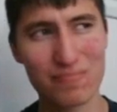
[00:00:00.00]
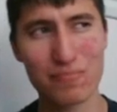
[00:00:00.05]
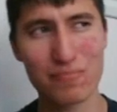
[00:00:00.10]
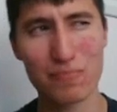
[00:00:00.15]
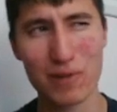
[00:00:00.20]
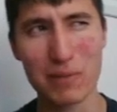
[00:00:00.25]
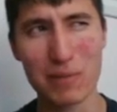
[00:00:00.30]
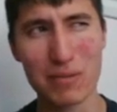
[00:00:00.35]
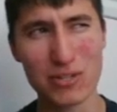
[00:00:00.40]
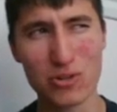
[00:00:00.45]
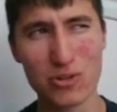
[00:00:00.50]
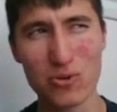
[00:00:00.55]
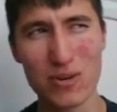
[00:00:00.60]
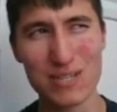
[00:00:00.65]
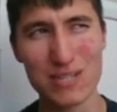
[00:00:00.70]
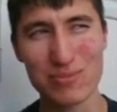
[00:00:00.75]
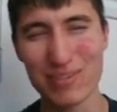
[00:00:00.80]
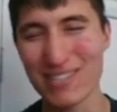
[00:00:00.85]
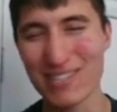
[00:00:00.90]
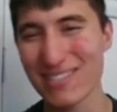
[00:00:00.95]
pretty much
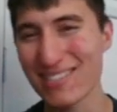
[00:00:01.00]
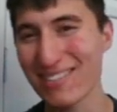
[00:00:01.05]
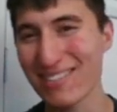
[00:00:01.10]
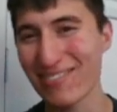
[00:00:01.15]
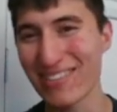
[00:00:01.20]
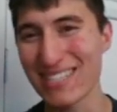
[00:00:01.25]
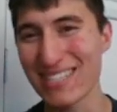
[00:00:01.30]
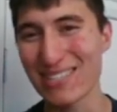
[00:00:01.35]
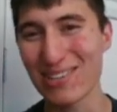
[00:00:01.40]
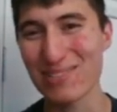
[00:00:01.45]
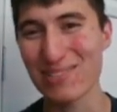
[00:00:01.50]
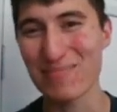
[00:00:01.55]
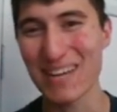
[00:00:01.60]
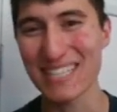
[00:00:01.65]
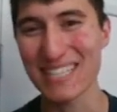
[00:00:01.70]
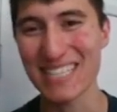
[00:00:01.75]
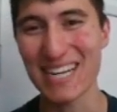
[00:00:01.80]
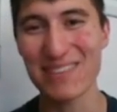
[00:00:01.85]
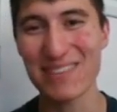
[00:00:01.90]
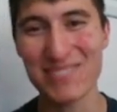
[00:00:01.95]
always wins those
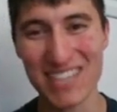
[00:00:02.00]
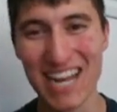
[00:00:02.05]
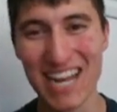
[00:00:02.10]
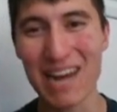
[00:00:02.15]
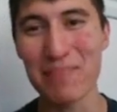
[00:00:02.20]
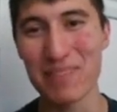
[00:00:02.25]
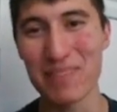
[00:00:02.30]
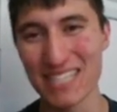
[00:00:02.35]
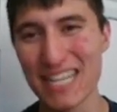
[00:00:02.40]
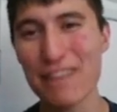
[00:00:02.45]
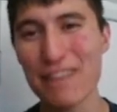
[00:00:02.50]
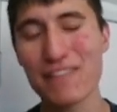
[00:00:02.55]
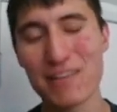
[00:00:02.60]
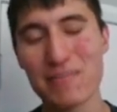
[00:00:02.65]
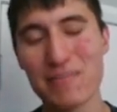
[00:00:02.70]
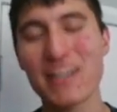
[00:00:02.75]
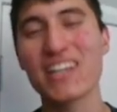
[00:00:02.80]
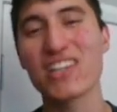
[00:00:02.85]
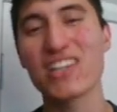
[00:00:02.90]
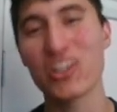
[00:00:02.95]
matchups, but definitely
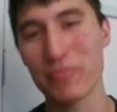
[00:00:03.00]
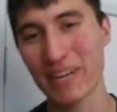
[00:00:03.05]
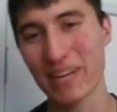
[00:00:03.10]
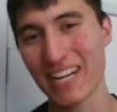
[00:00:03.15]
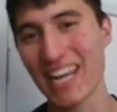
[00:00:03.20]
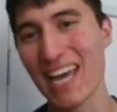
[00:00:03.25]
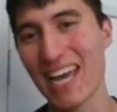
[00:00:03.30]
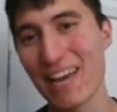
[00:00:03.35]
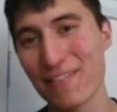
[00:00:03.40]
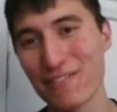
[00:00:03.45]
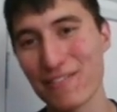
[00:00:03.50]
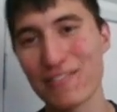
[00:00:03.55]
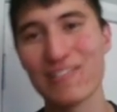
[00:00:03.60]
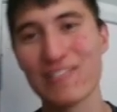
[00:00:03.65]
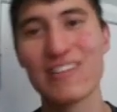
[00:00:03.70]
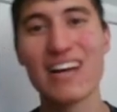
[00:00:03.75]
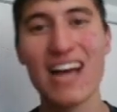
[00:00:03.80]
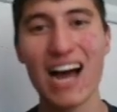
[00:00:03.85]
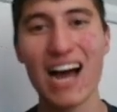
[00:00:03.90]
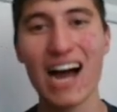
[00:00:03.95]
be a little bit careful
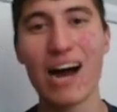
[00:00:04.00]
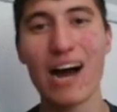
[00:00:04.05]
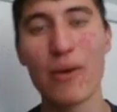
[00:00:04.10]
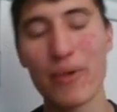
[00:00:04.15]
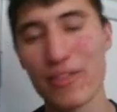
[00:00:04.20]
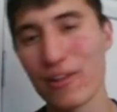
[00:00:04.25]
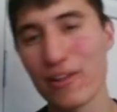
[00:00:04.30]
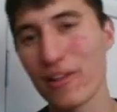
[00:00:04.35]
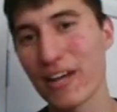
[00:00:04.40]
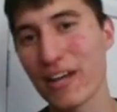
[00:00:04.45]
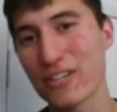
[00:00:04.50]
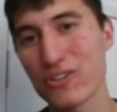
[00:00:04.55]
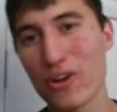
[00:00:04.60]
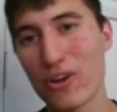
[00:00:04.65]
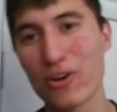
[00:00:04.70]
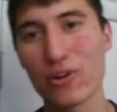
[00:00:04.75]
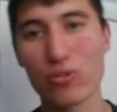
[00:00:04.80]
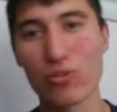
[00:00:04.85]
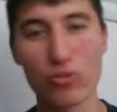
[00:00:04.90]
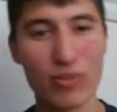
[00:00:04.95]
with
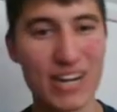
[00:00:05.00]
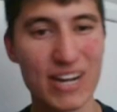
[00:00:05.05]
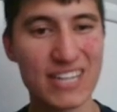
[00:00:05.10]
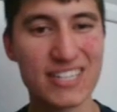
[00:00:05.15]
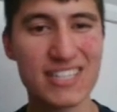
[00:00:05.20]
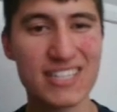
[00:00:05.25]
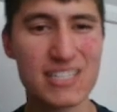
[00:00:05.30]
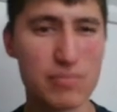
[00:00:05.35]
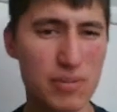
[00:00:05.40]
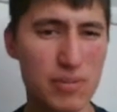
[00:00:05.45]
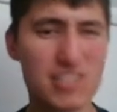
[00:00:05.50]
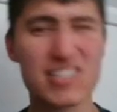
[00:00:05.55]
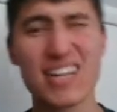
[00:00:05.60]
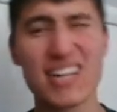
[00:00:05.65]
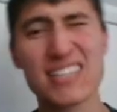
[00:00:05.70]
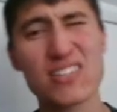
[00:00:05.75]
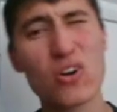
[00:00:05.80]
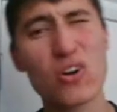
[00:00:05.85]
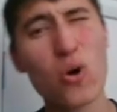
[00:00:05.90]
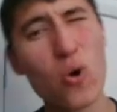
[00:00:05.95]
Electrode or Lurantis, because it
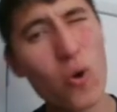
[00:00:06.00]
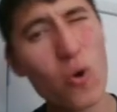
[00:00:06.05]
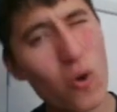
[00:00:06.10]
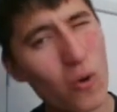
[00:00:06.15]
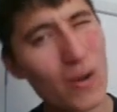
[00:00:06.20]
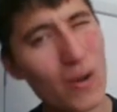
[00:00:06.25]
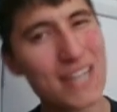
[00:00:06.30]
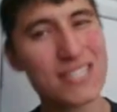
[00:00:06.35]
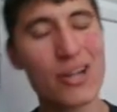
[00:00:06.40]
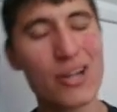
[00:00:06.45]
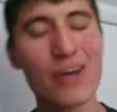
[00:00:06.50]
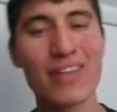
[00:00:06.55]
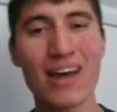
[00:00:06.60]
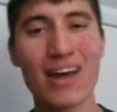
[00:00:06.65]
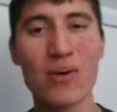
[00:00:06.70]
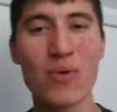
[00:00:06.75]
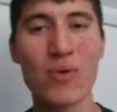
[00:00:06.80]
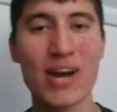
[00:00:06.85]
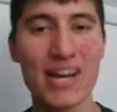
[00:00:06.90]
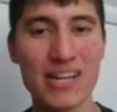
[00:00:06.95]
doesn't always go
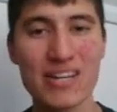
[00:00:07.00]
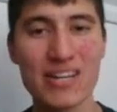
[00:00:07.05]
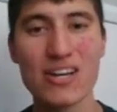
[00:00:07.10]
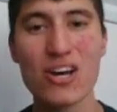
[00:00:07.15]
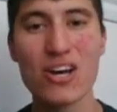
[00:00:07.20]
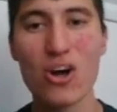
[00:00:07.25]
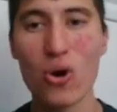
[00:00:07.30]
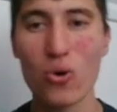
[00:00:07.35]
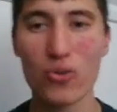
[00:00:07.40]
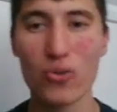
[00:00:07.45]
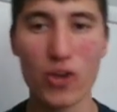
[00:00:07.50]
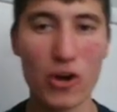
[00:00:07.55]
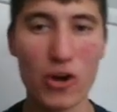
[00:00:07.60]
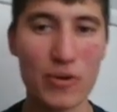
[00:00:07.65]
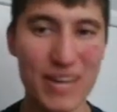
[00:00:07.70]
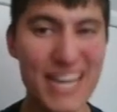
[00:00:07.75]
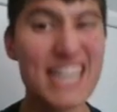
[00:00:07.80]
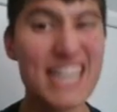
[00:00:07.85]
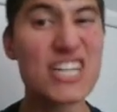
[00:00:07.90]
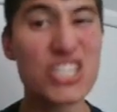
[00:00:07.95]
that way, although
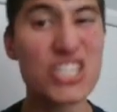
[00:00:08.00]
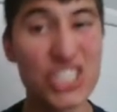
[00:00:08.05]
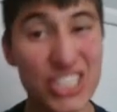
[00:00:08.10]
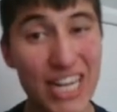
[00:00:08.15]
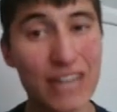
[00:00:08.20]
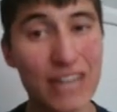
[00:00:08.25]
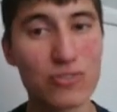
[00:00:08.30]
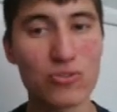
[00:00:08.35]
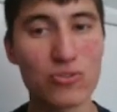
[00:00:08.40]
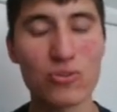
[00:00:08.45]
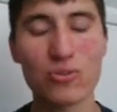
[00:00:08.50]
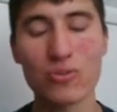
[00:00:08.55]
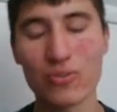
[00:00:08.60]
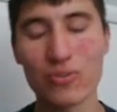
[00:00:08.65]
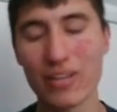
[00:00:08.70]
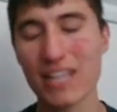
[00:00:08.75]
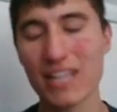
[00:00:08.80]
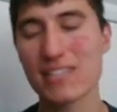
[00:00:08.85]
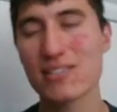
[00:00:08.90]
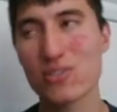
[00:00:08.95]
in general,
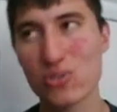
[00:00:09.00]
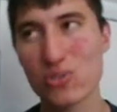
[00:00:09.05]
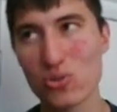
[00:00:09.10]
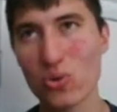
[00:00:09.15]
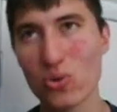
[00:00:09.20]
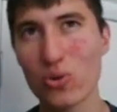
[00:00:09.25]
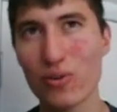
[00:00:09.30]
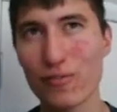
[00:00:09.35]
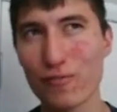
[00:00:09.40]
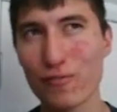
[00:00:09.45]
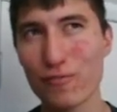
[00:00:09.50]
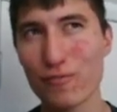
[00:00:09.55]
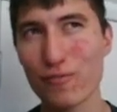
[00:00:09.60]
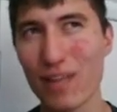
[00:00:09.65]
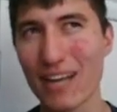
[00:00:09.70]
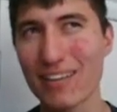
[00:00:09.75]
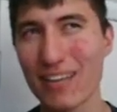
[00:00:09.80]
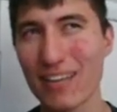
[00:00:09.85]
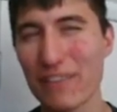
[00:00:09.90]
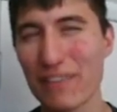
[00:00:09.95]
that's sort of like,
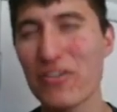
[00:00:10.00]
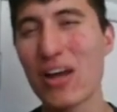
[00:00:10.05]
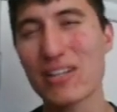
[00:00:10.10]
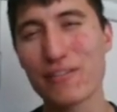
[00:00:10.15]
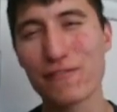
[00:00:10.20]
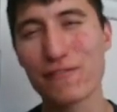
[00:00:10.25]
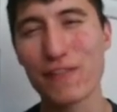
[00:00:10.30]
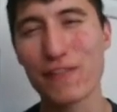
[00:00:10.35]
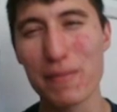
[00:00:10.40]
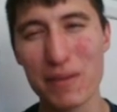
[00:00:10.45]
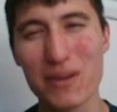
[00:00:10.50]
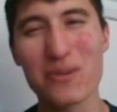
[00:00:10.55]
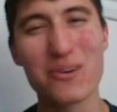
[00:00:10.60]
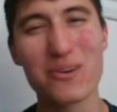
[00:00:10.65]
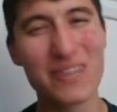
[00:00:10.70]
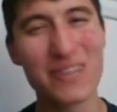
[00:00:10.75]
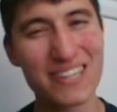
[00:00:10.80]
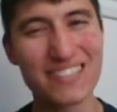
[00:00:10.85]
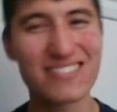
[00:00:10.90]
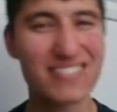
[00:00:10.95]
if you had to flip a
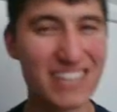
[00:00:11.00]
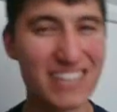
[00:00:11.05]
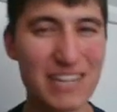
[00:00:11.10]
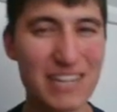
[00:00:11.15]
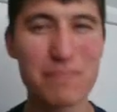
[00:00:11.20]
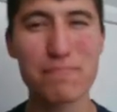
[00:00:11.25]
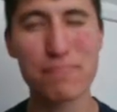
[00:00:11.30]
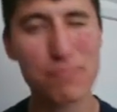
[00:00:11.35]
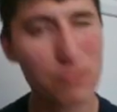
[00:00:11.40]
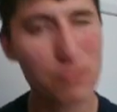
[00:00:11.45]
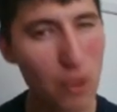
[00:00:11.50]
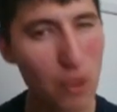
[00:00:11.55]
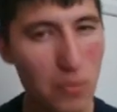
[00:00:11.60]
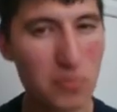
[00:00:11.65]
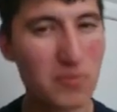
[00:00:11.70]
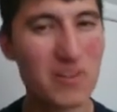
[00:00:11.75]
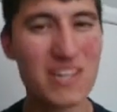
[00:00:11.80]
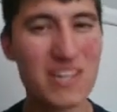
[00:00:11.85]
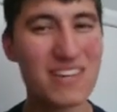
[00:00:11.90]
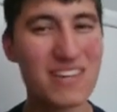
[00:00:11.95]
coin, you'd
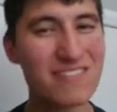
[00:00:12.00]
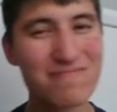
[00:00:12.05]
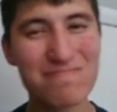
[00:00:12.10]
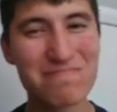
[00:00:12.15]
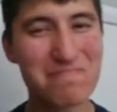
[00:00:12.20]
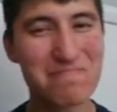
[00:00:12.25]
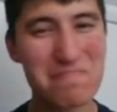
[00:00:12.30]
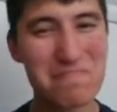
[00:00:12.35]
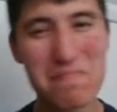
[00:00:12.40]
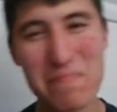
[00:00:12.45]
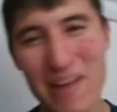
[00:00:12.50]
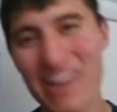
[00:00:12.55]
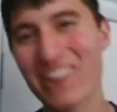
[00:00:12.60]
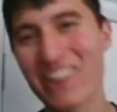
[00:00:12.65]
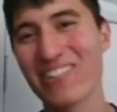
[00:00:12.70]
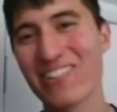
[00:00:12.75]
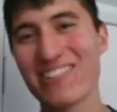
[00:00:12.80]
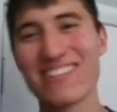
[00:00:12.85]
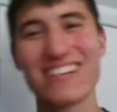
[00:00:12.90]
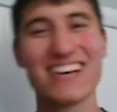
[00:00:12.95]
probably bet
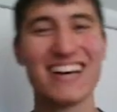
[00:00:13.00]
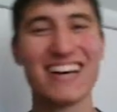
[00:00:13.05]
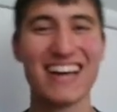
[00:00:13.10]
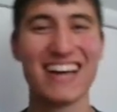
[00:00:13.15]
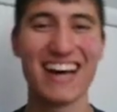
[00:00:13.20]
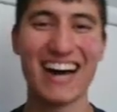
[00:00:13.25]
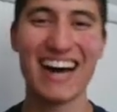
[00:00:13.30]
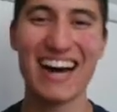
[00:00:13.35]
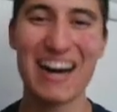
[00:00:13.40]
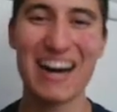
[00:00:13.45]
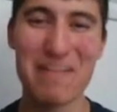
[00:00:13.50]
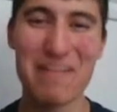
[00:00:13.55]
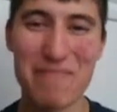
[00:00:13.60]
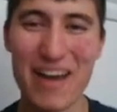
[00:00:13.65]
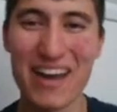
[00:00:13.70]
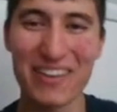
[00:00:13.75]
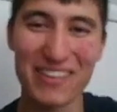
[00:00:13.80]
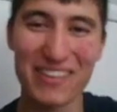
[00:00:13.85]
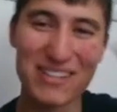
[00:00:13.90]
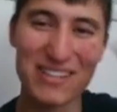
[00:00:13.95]
on
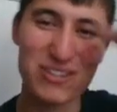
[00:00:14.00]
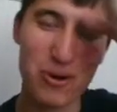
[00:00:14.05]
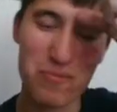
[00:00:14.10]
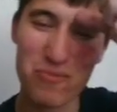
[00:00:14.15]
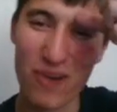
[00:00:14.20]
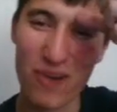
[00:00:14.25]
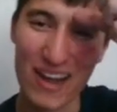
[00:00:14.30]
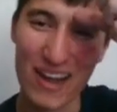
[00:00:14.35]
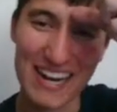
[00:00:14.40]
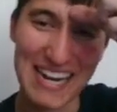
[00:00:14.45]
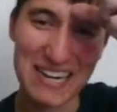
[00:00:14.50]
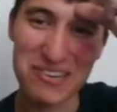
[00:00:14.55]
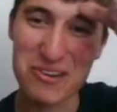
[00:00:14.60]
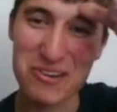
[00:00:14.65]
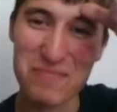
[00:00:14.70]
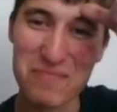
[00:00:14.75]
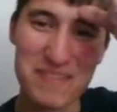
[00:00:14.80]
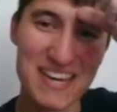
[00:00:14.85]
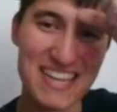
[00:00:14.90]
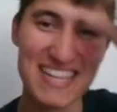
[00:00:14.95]
the top right-hand
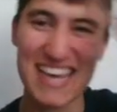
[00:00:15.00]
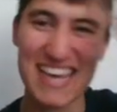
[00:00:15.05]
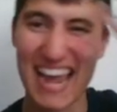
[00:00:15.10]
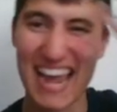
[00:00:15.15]
group here, the